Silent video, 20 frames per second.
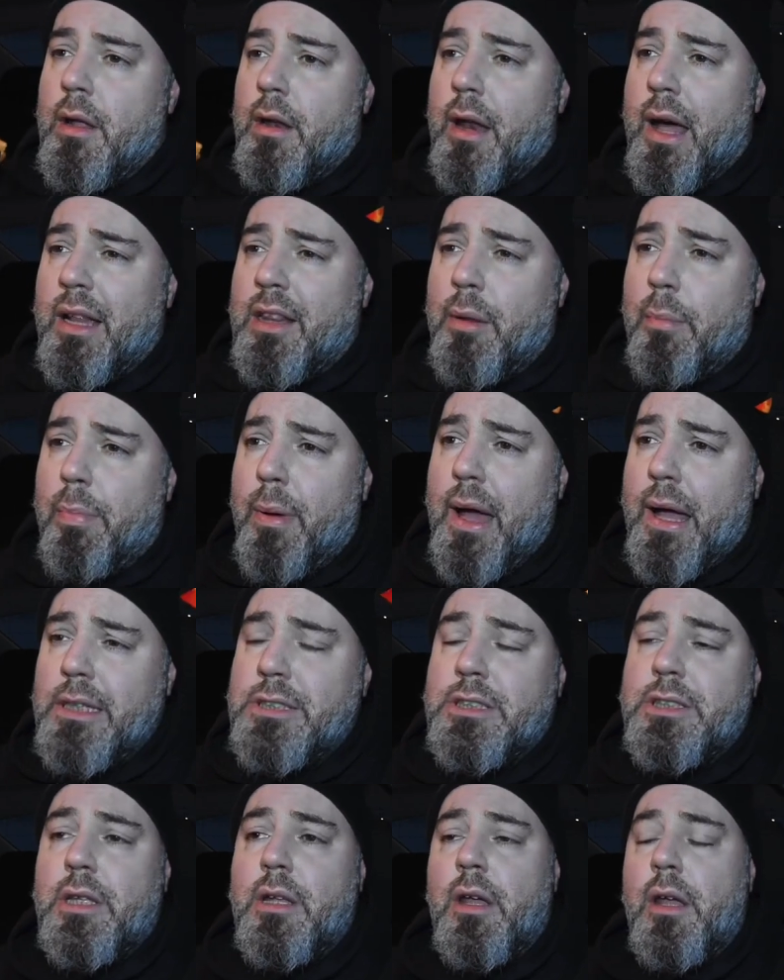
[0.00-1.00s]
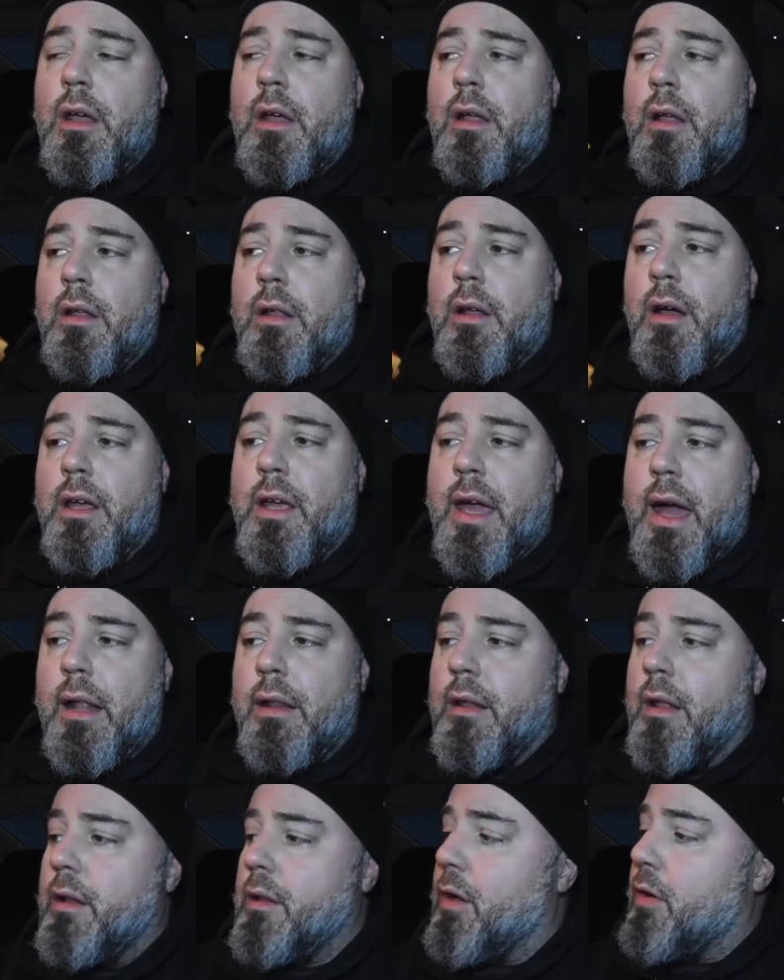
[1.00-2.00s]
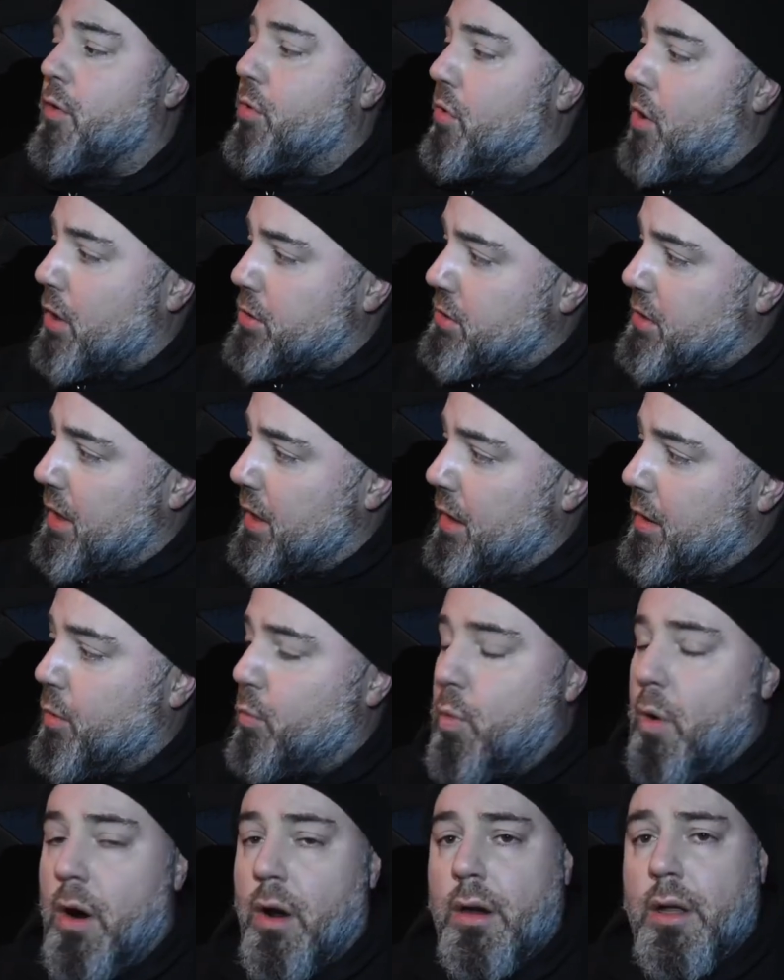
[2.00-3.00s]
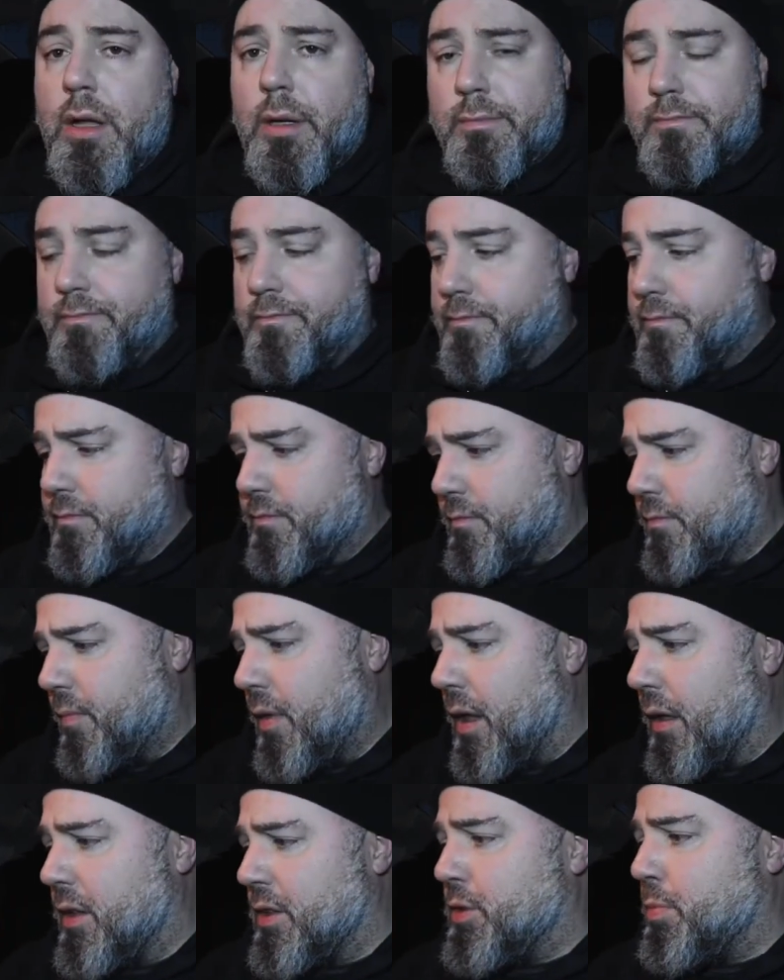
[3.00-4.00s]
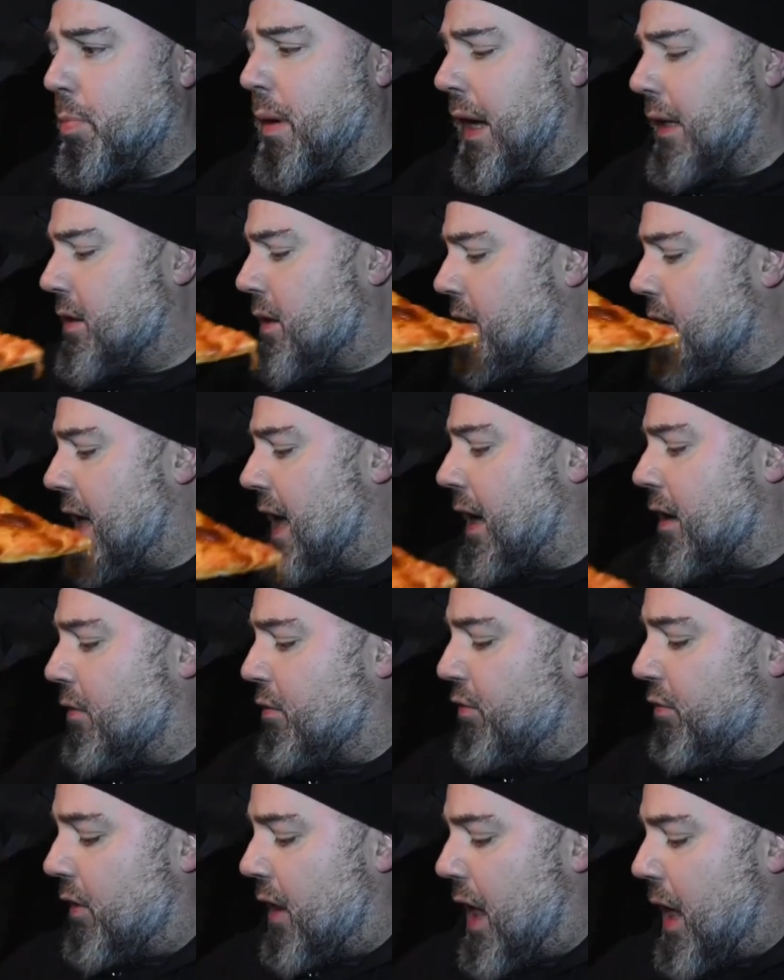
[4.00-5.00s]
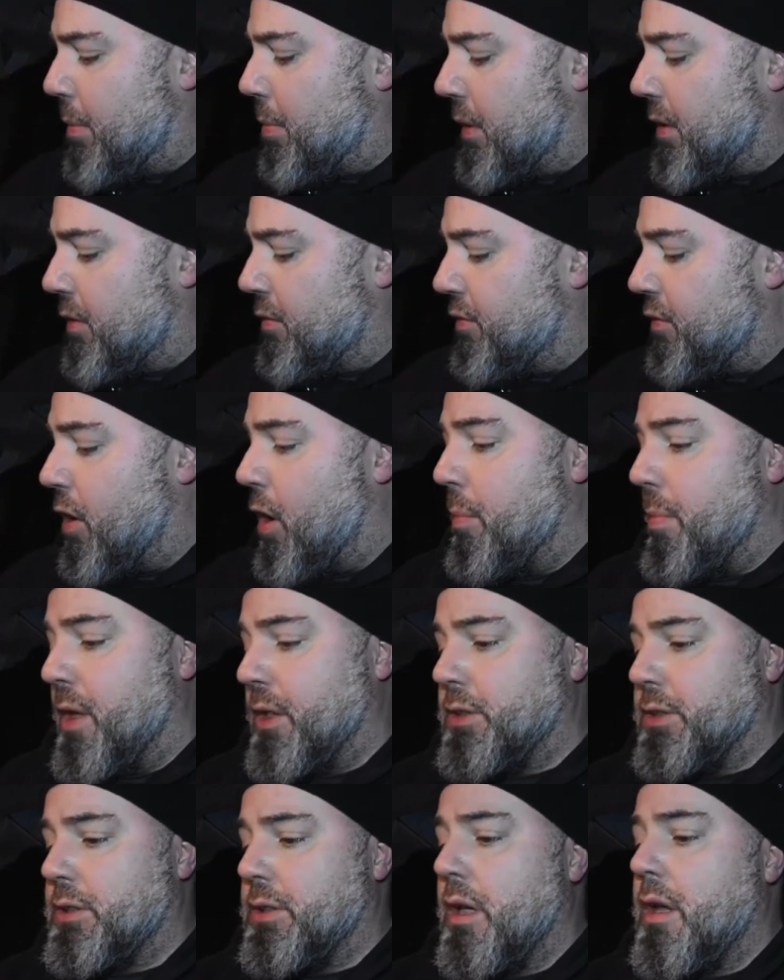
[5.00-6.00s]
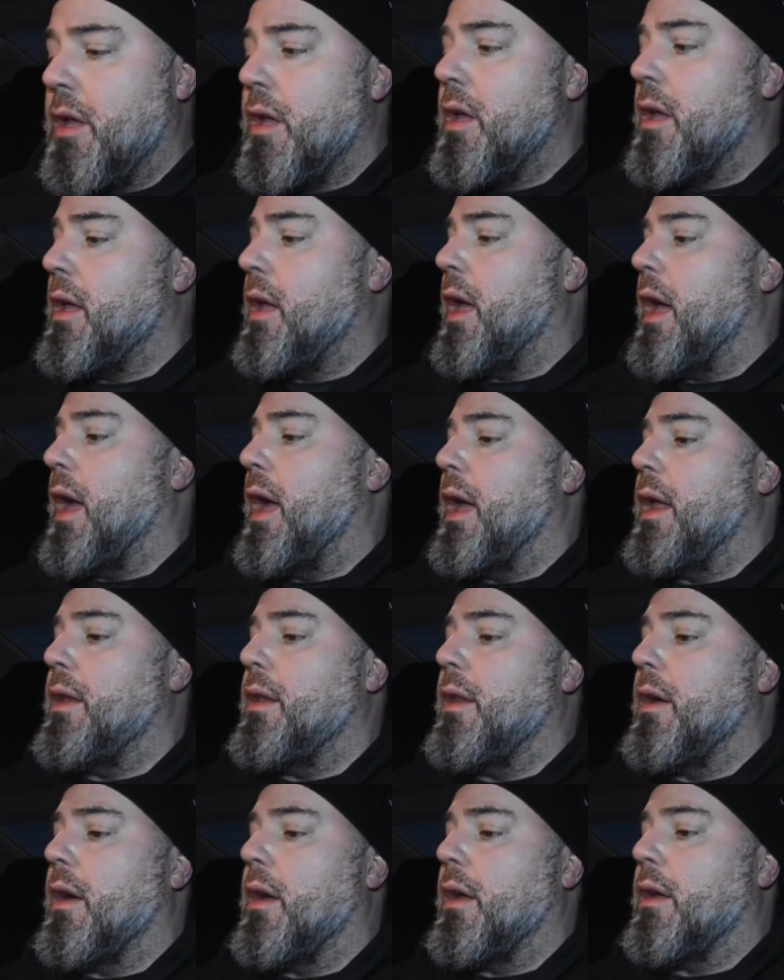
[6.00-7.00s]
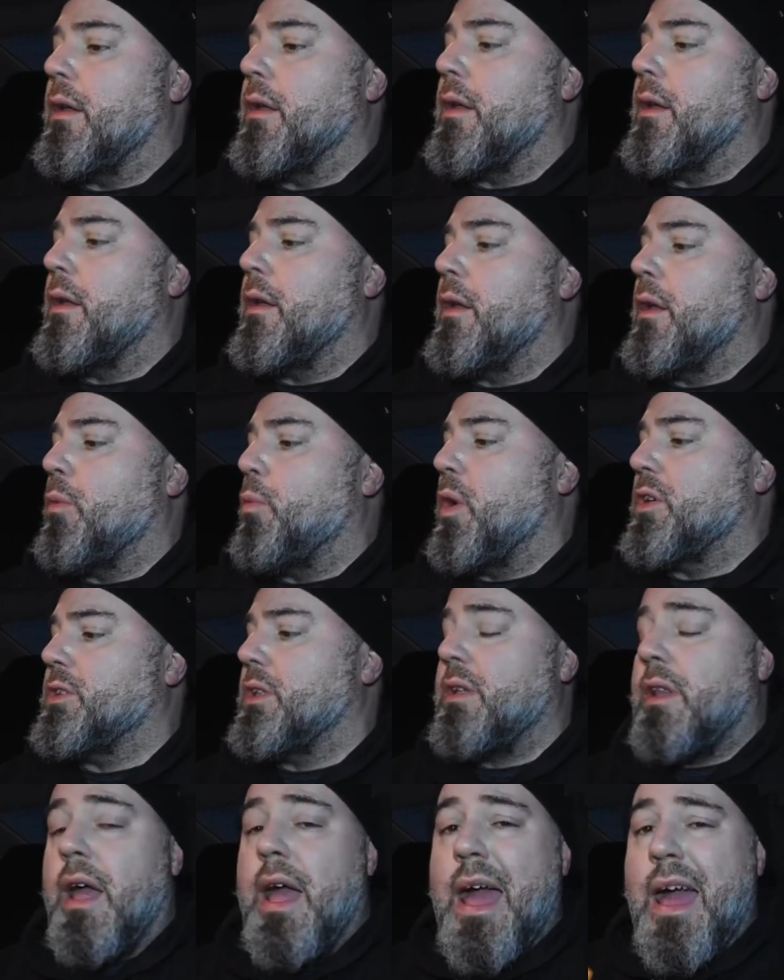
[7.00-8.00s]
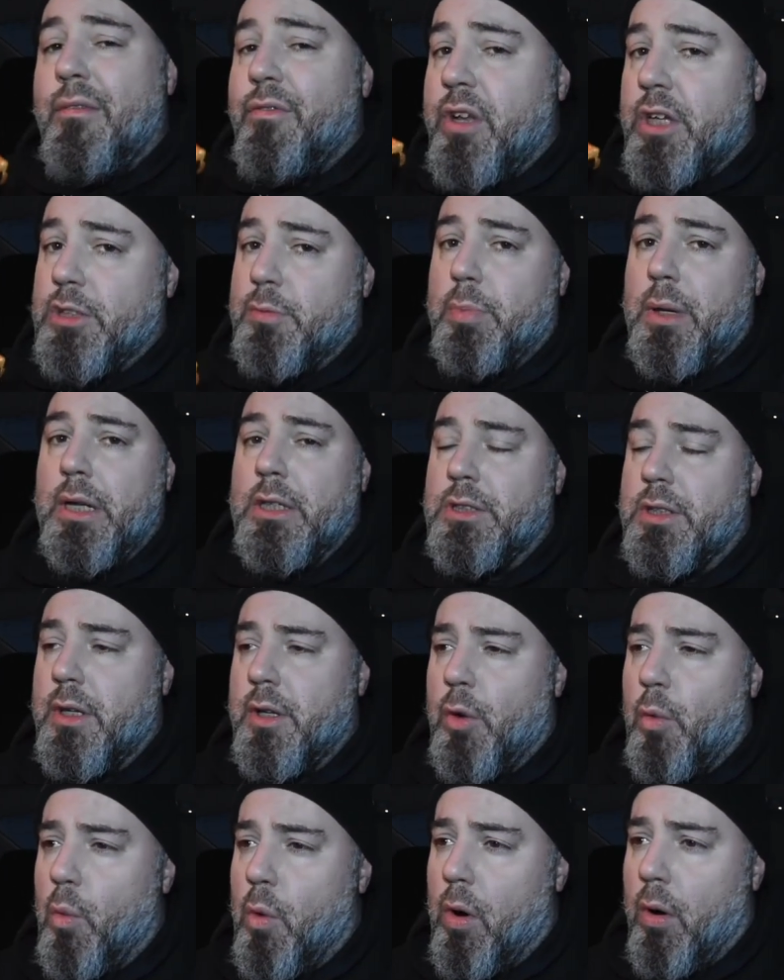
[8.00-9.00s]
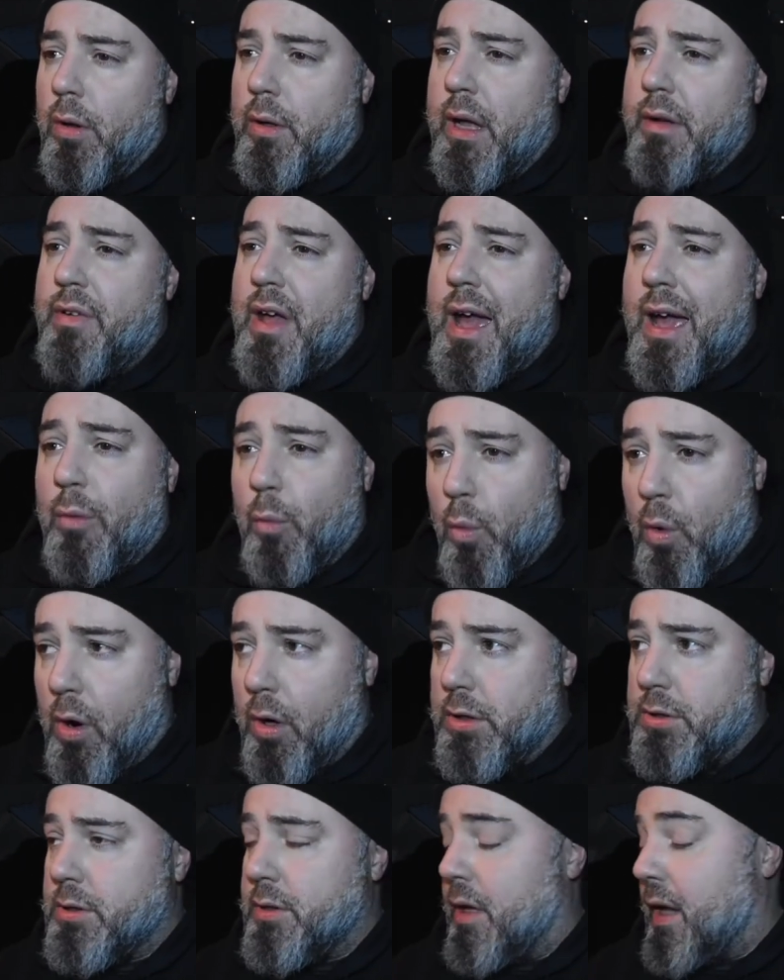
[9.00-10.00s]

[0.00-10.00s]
Not the best. Again, the crust needed work, despite the lack of flop and the firmness, and it wasn't the heaviest pizza in the world. I've had worse,